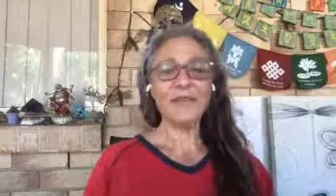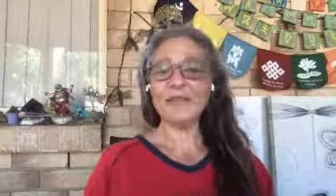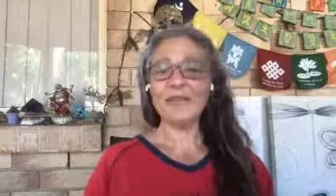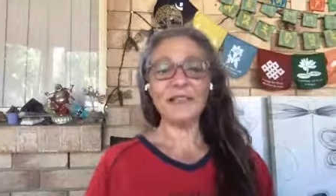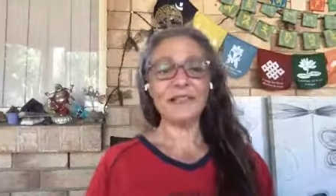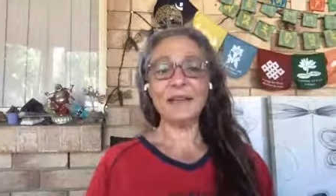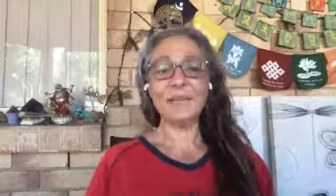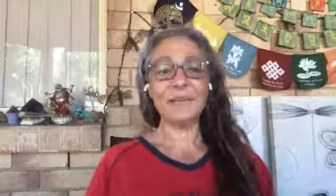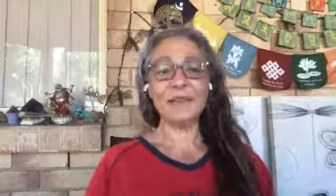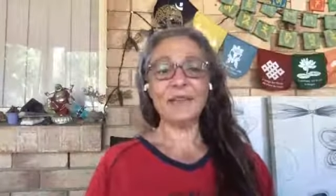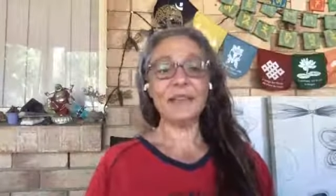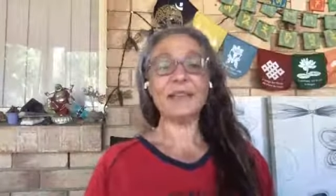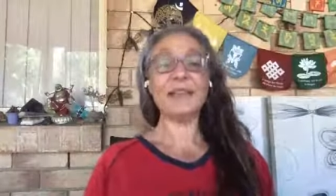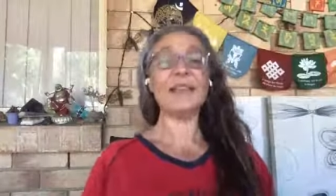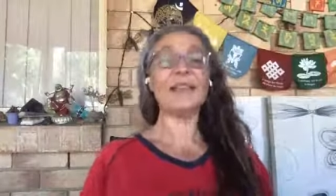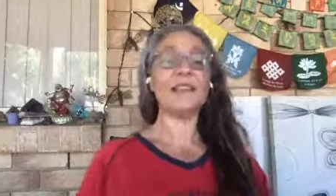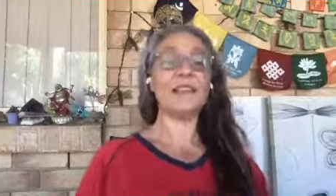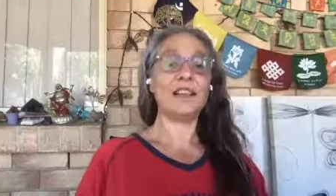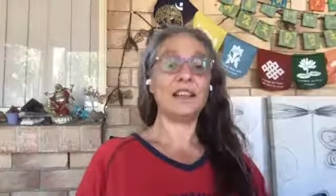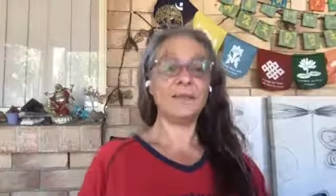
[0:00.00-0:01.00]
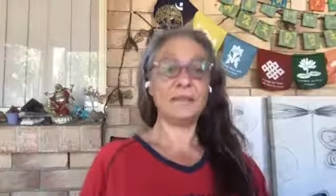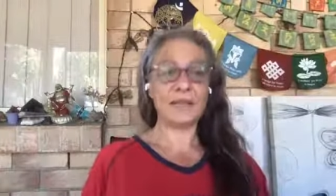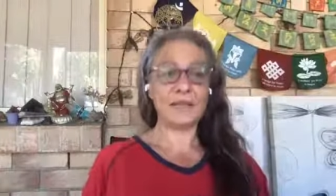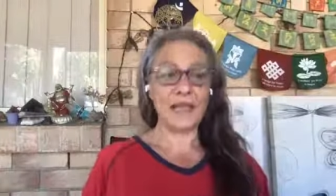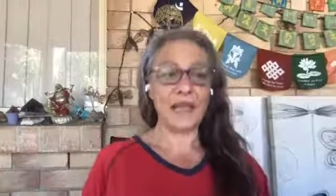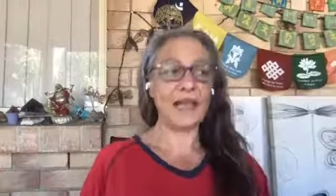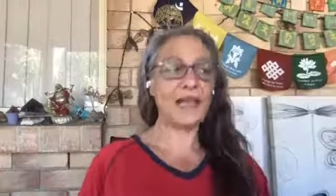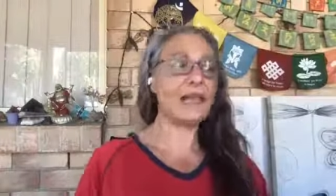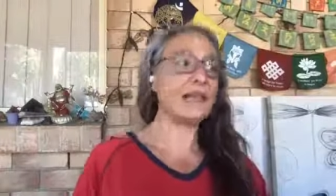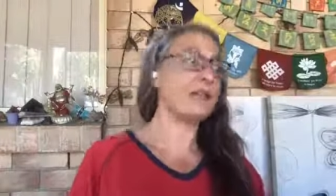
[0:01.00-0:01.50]
some of the things that I'm
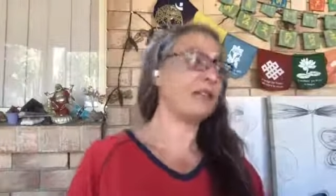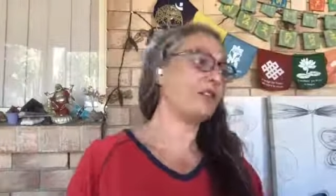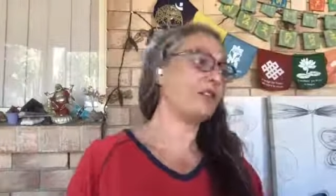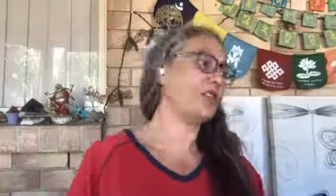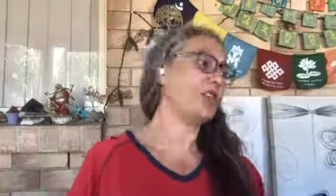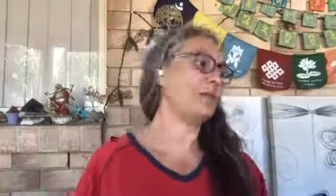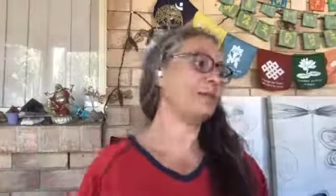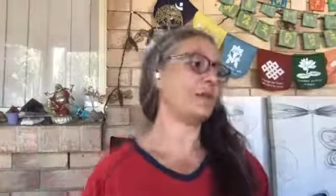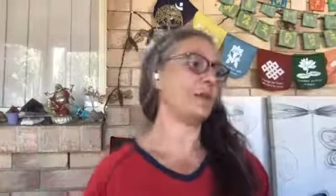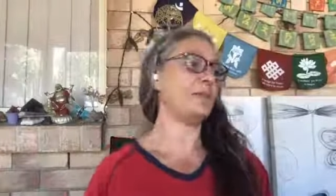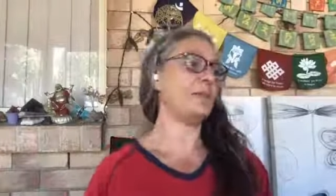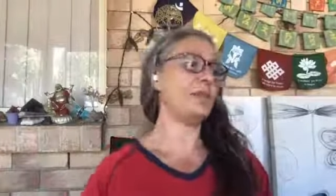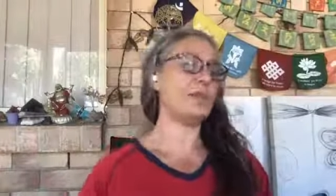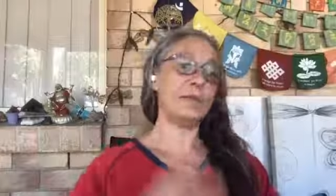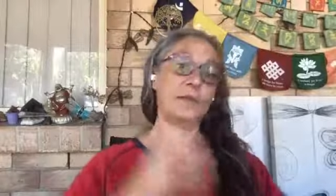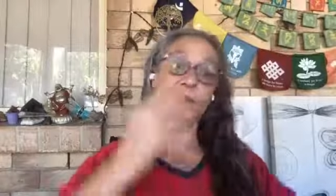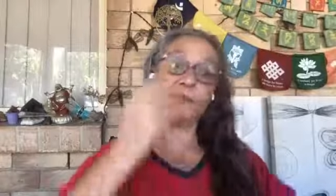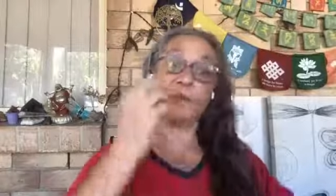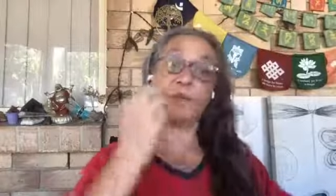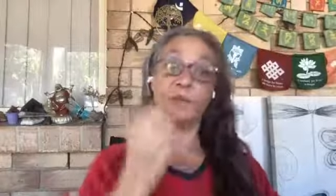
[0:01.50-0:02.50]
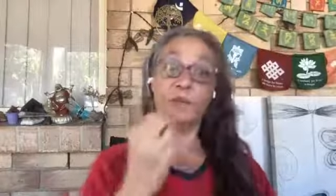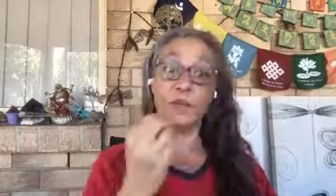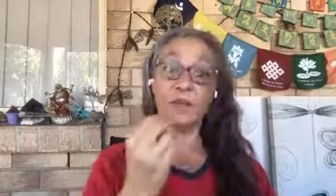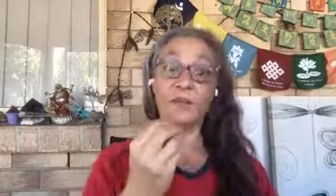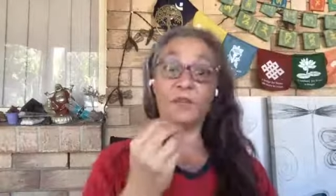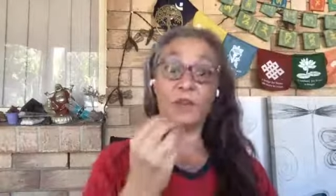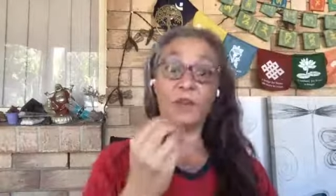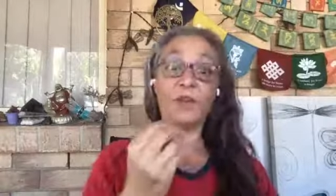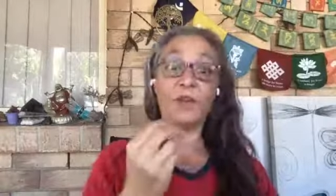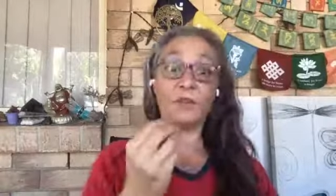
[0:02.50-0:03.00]
saying, the terms I'm using, because I'm really
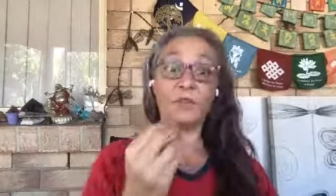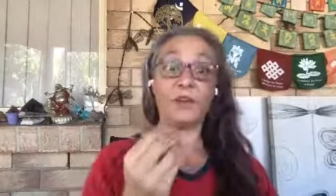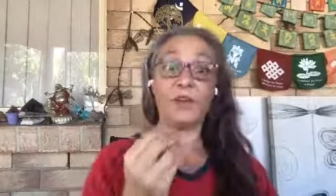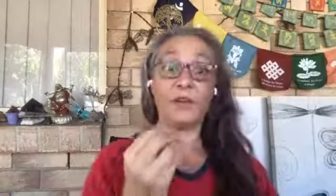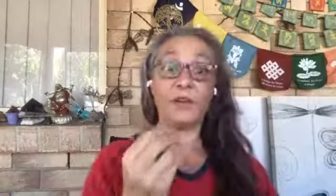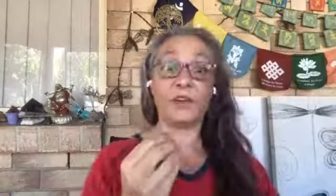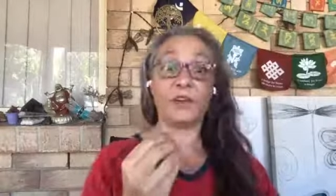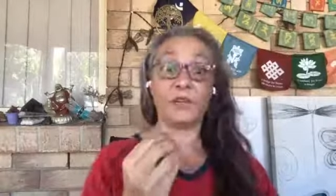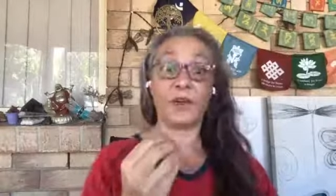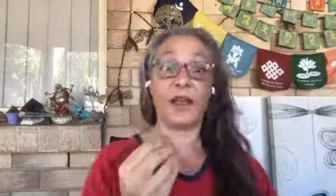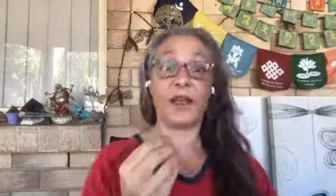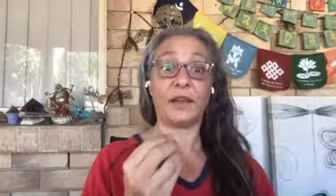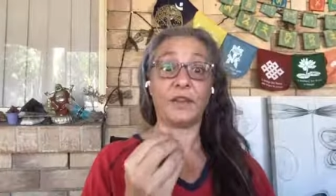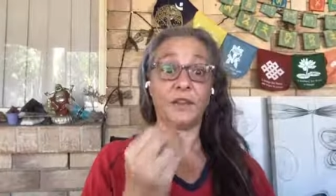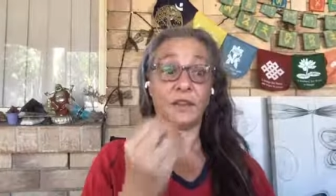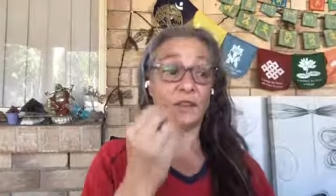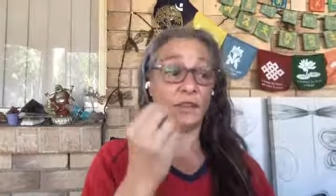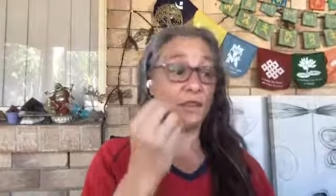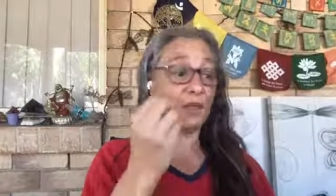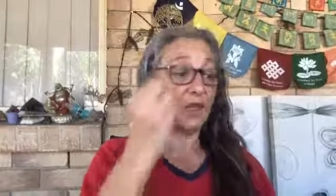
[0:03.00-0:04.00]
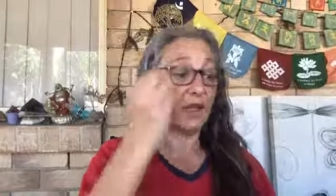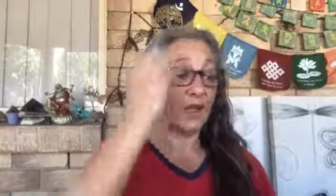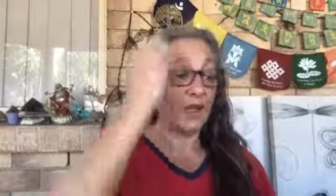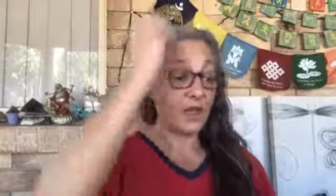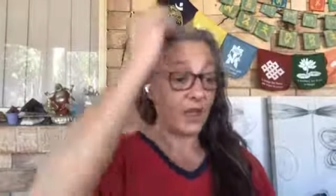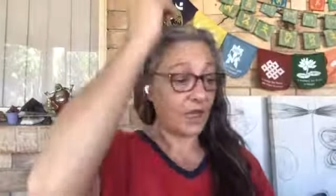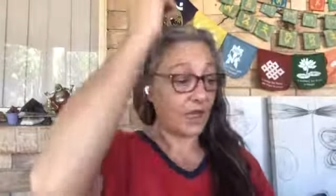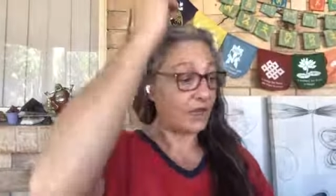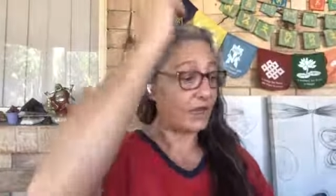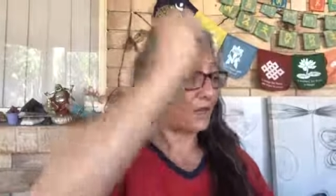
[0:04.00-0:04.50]
very real and grounded, and,
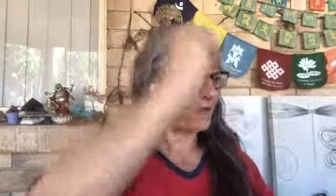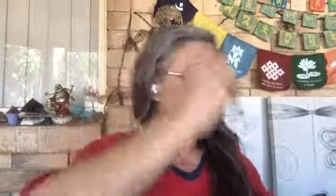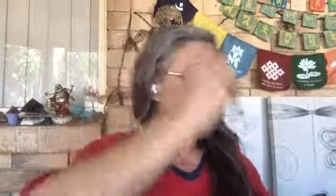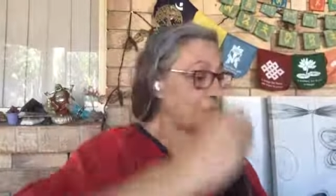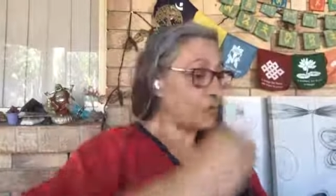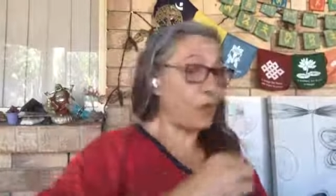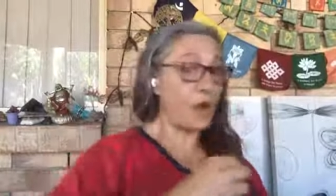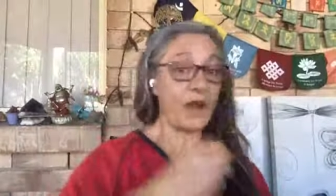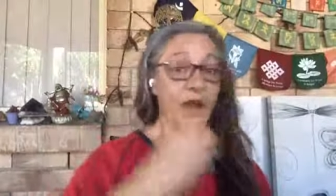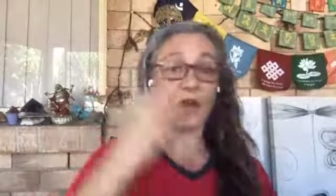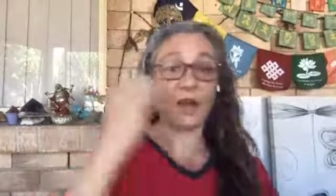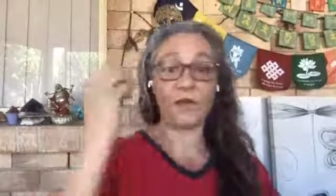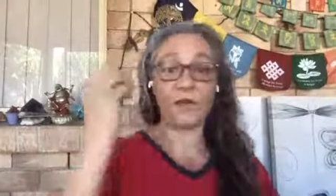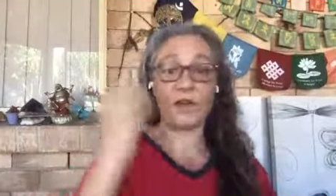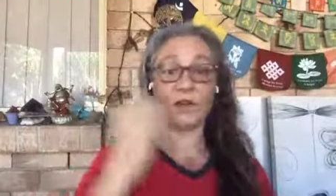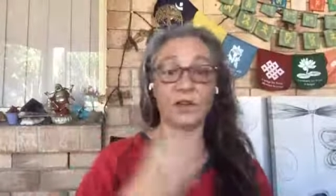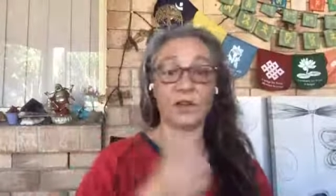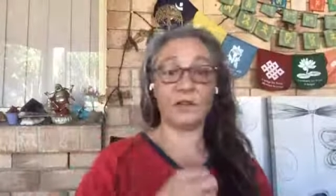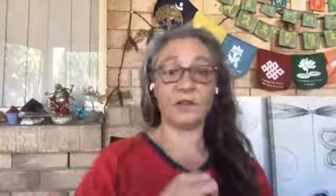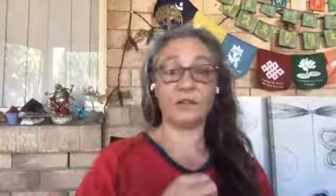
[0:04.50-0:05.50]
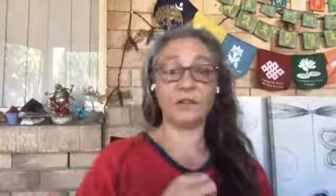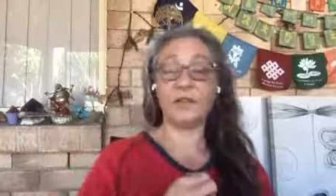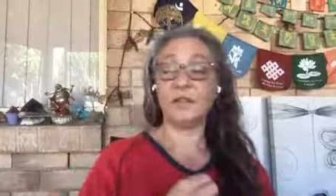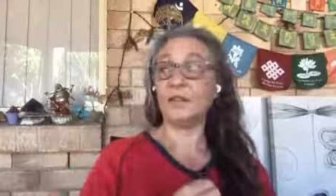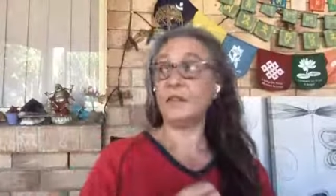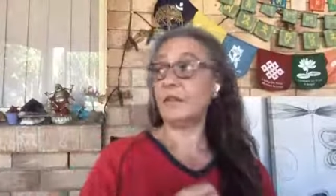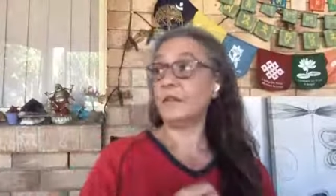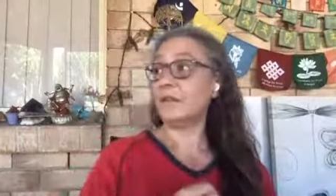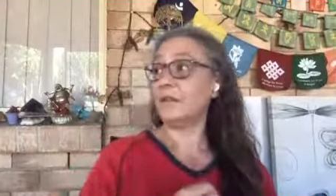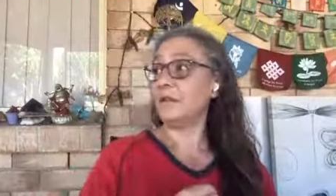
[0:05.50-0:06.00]
and I'll swear and I'll,
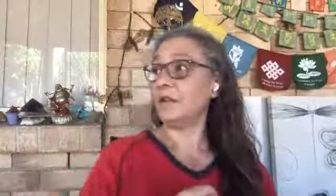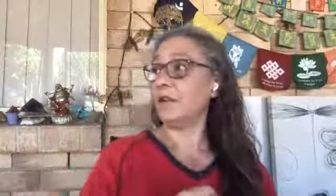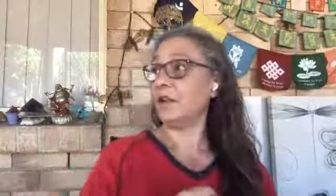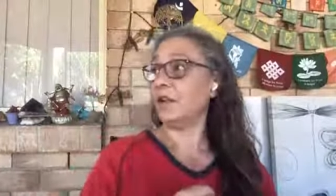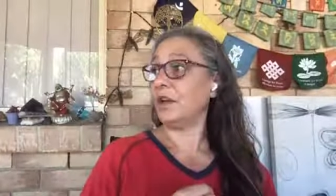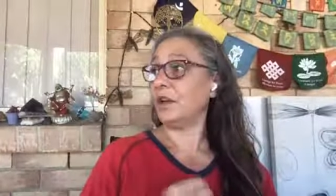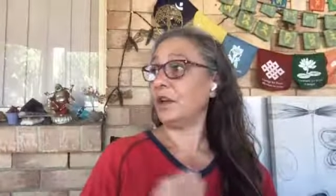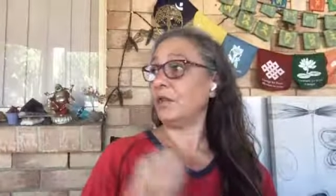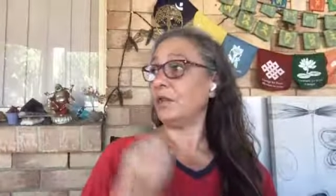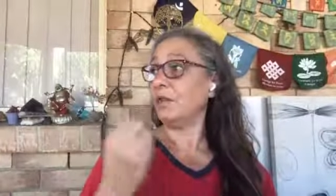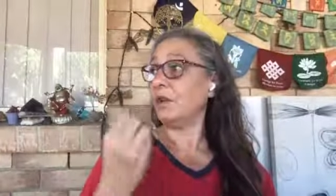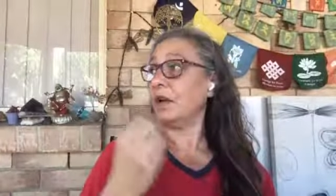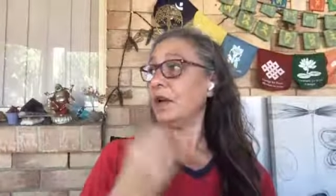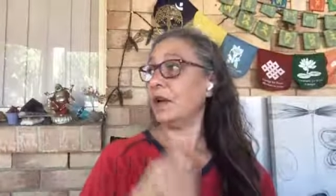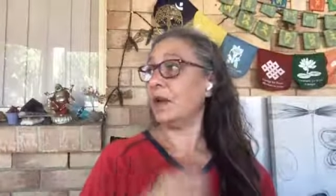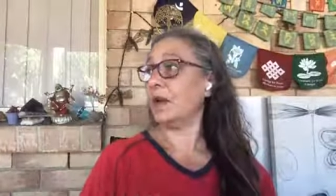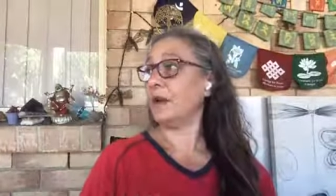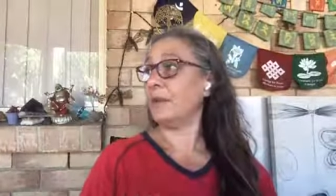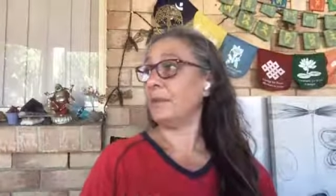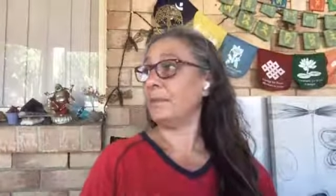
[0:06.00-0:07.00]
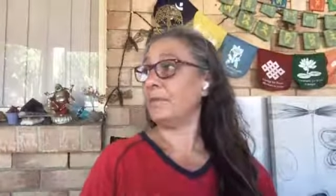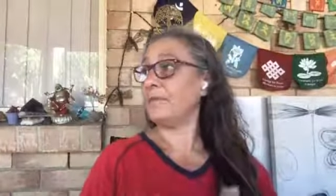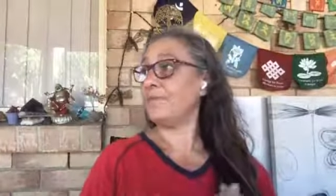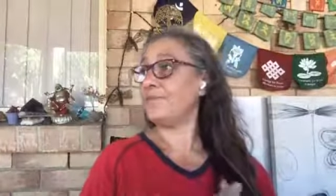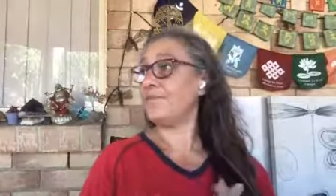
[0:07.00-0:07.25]
you know. Um,